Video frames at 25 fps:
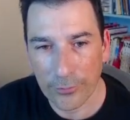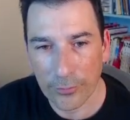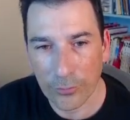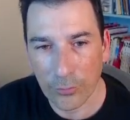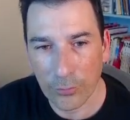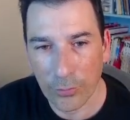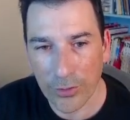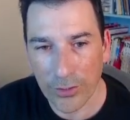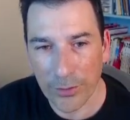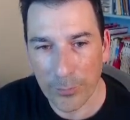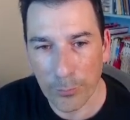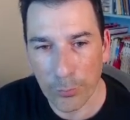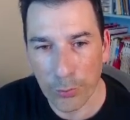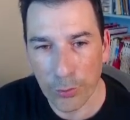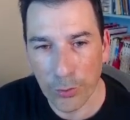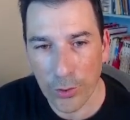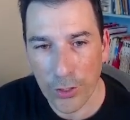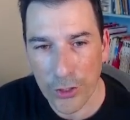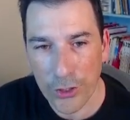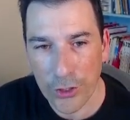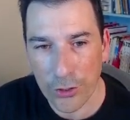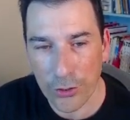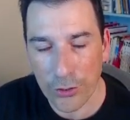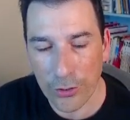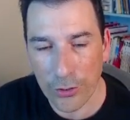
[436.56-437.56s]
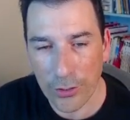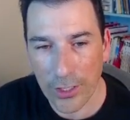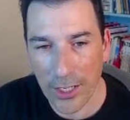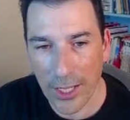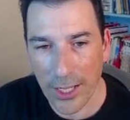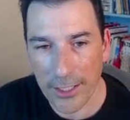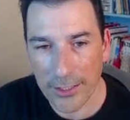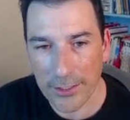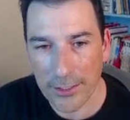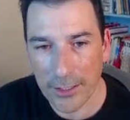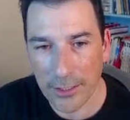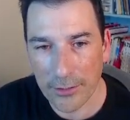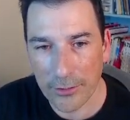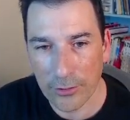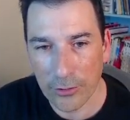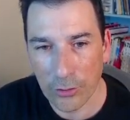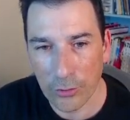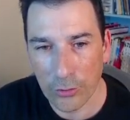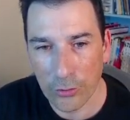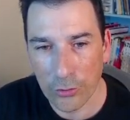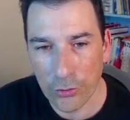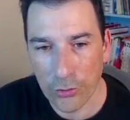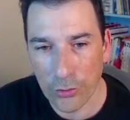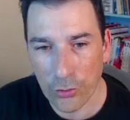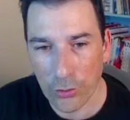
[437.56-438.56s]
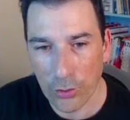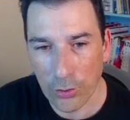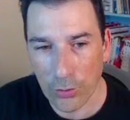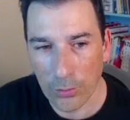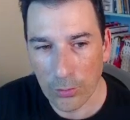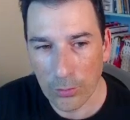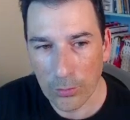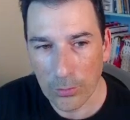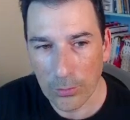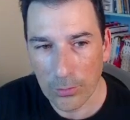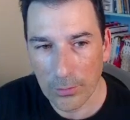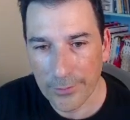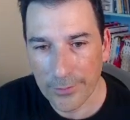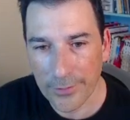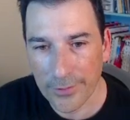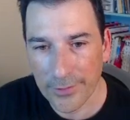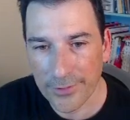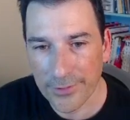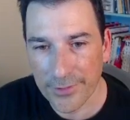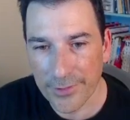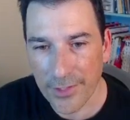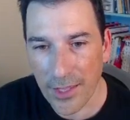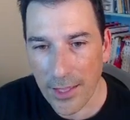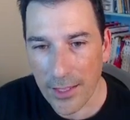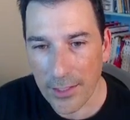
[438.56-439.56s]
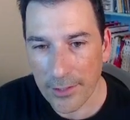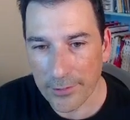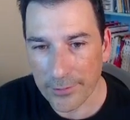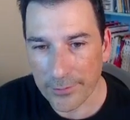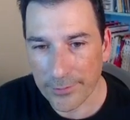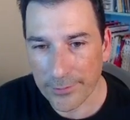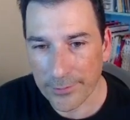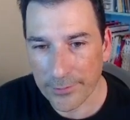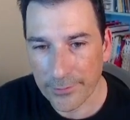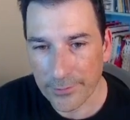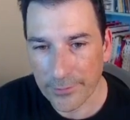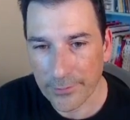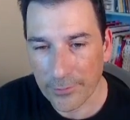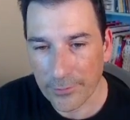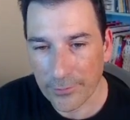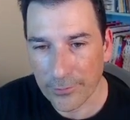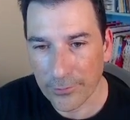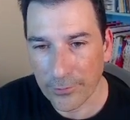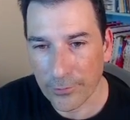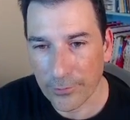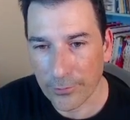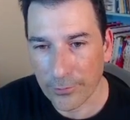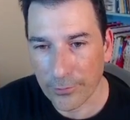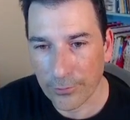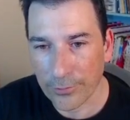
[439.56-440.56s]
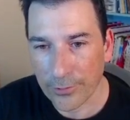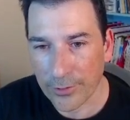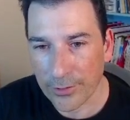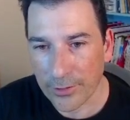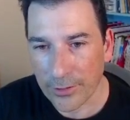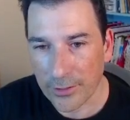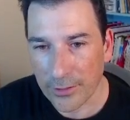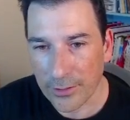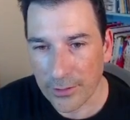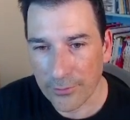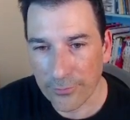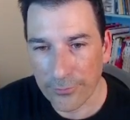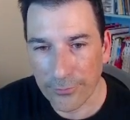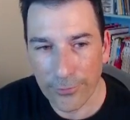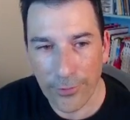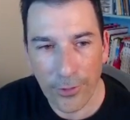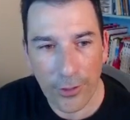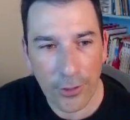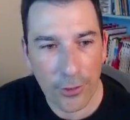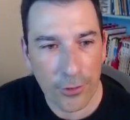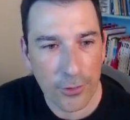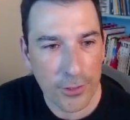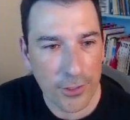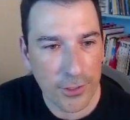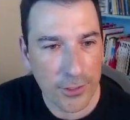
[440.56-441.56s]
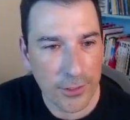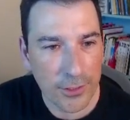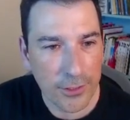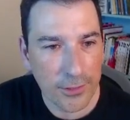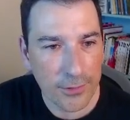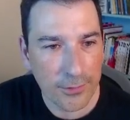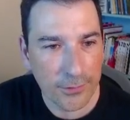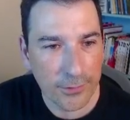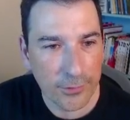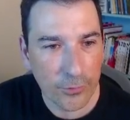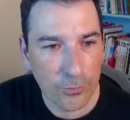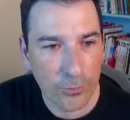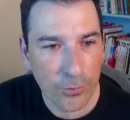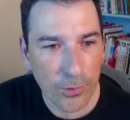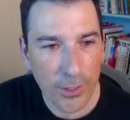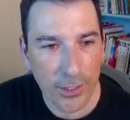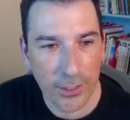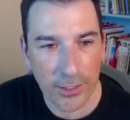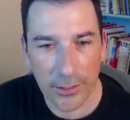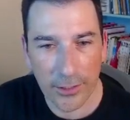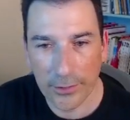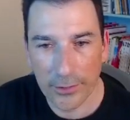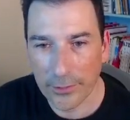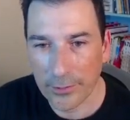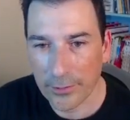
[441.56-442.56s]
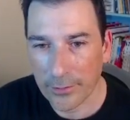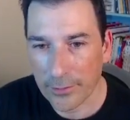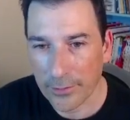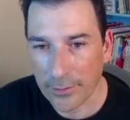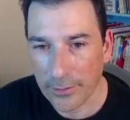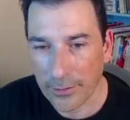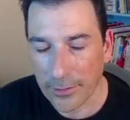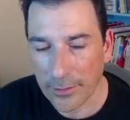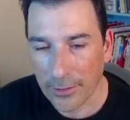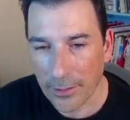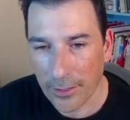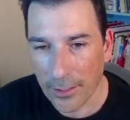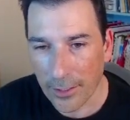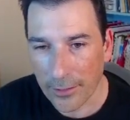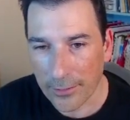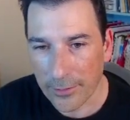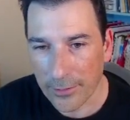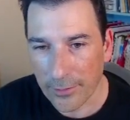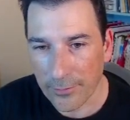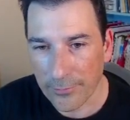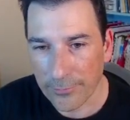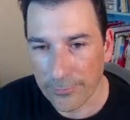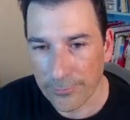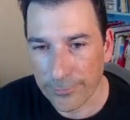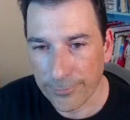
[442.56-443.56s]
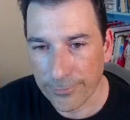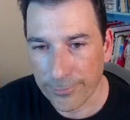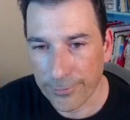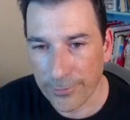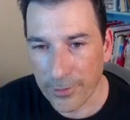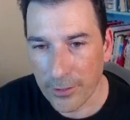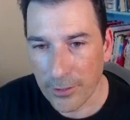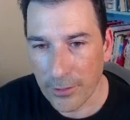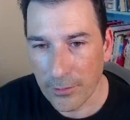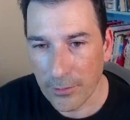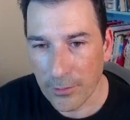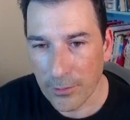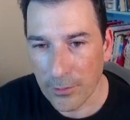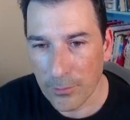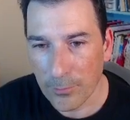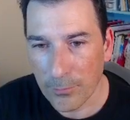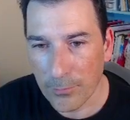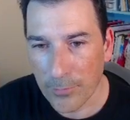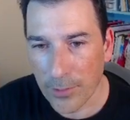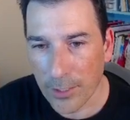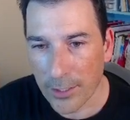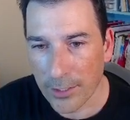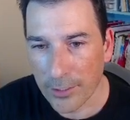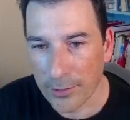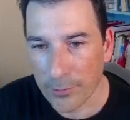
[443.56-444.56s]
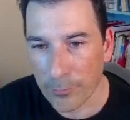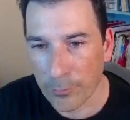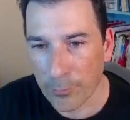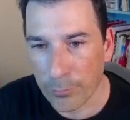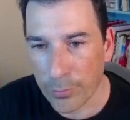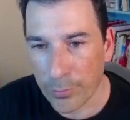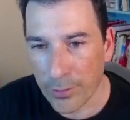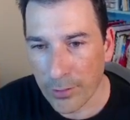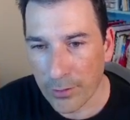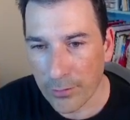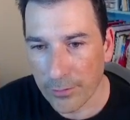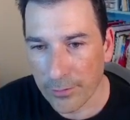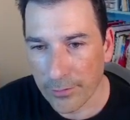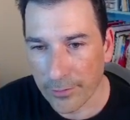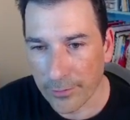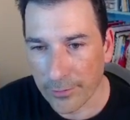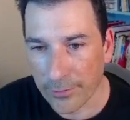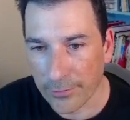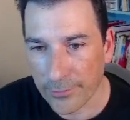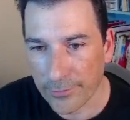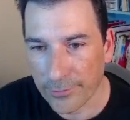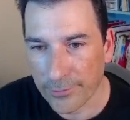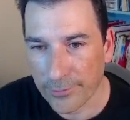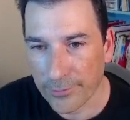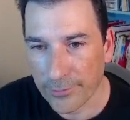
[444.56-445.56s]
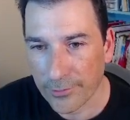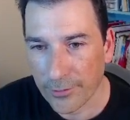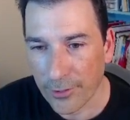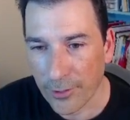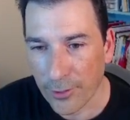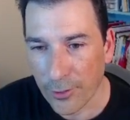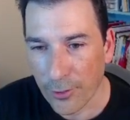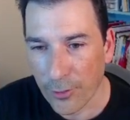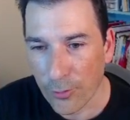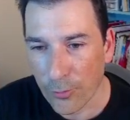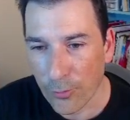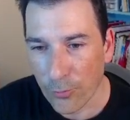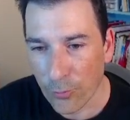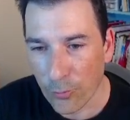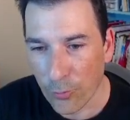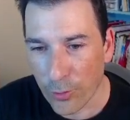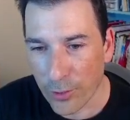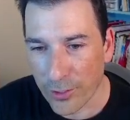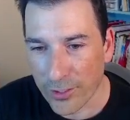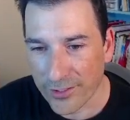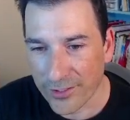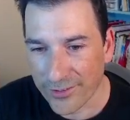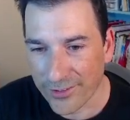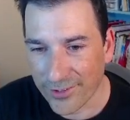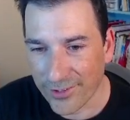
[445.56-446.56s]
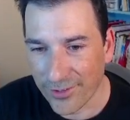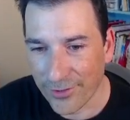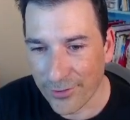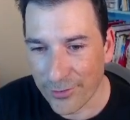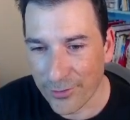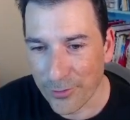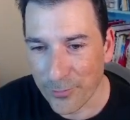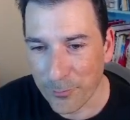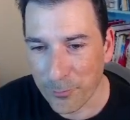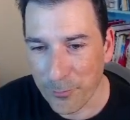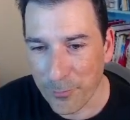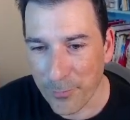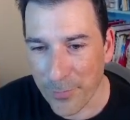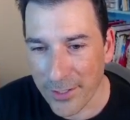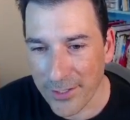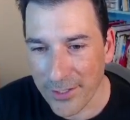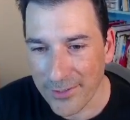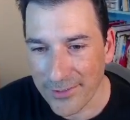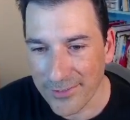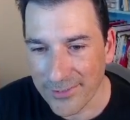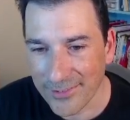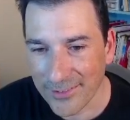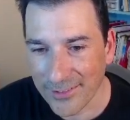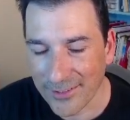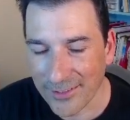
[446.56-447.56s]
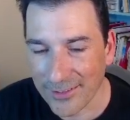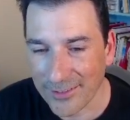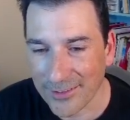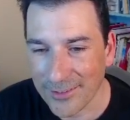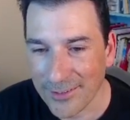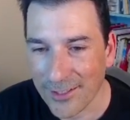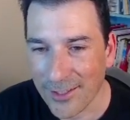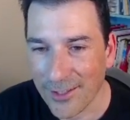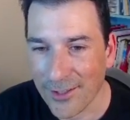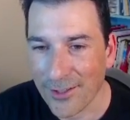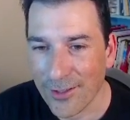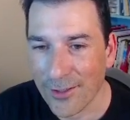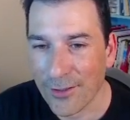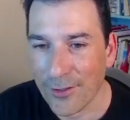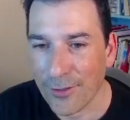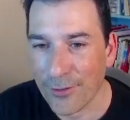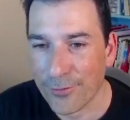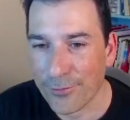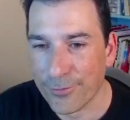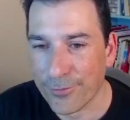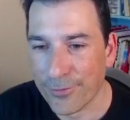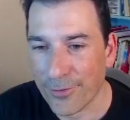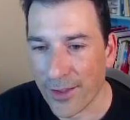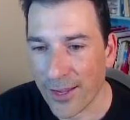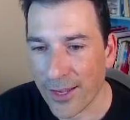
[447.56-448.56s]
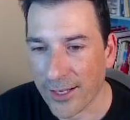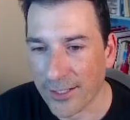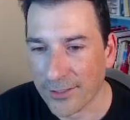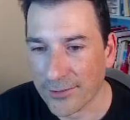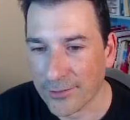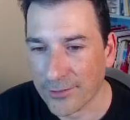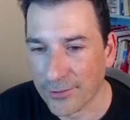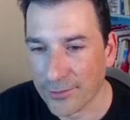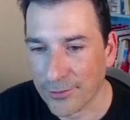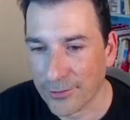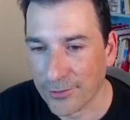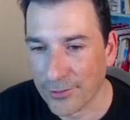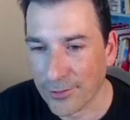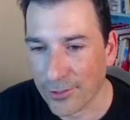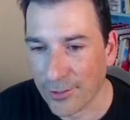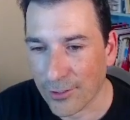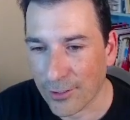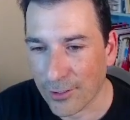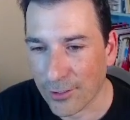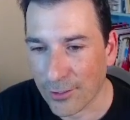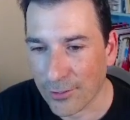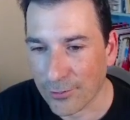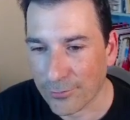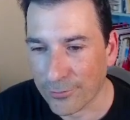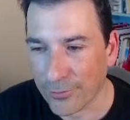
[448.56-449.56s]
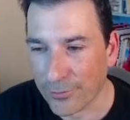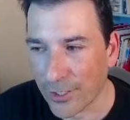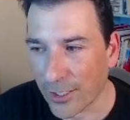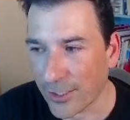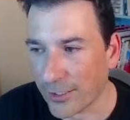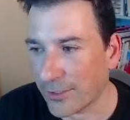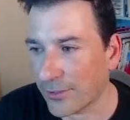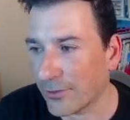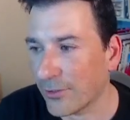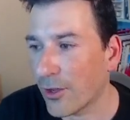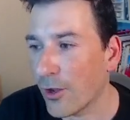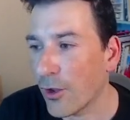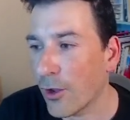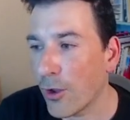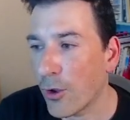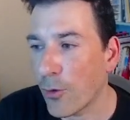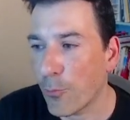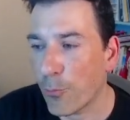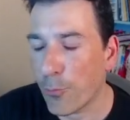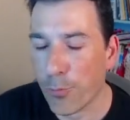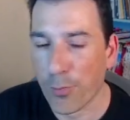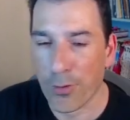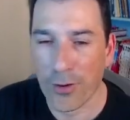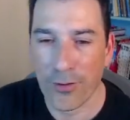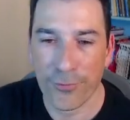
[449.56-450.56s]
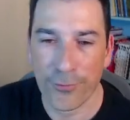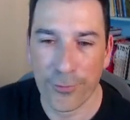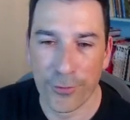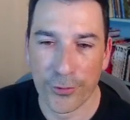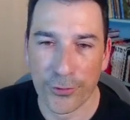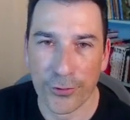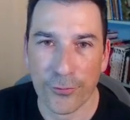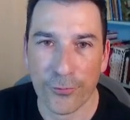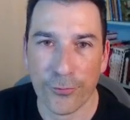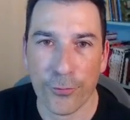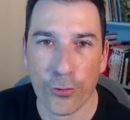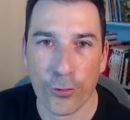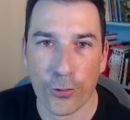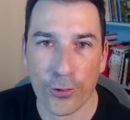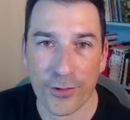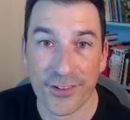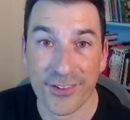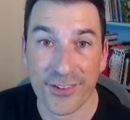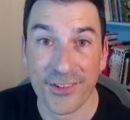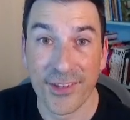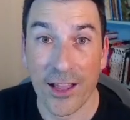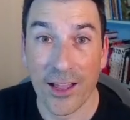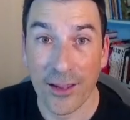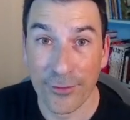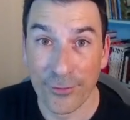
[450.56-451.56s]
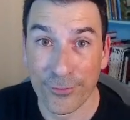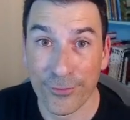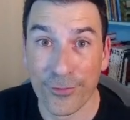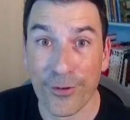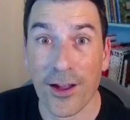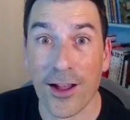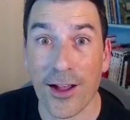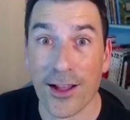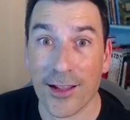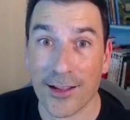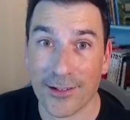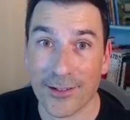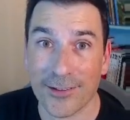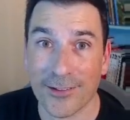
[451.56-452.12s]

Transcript: with pressure I can control the size. So in a very easy way, I can fill my buildings with an amazing effect of lighting. Perfect for sci-fi.